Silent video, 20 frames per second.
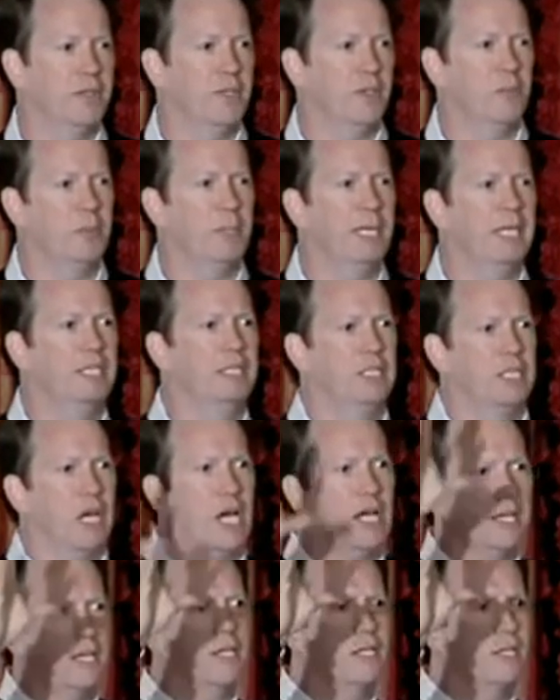there would be a
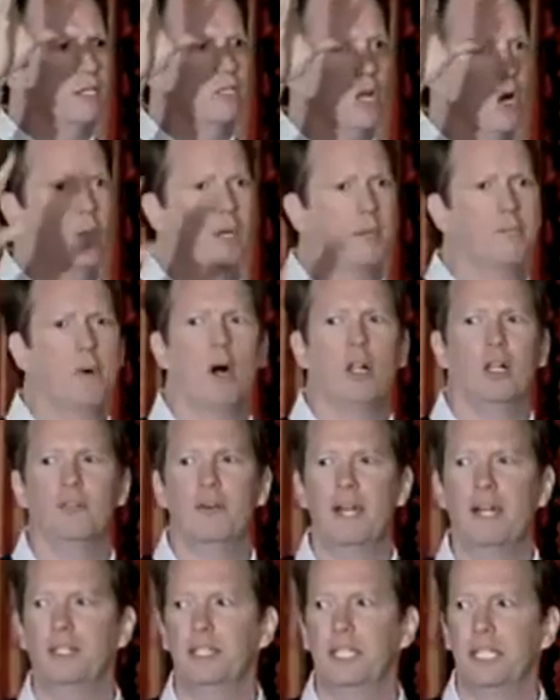giant glowing ball
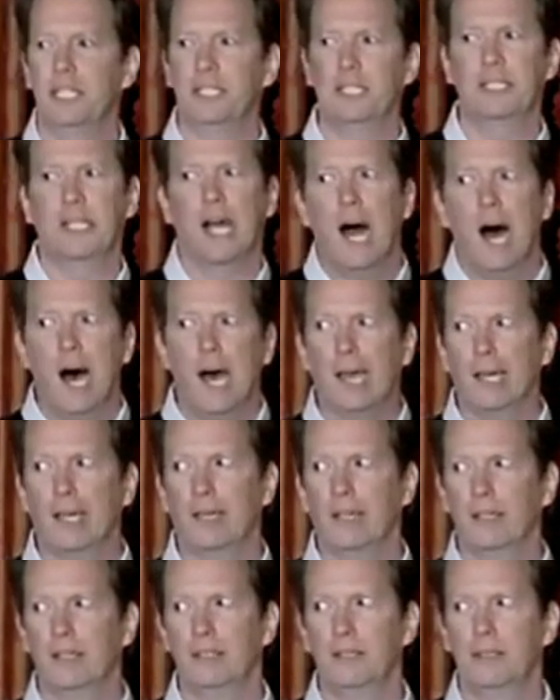of energy in the sky.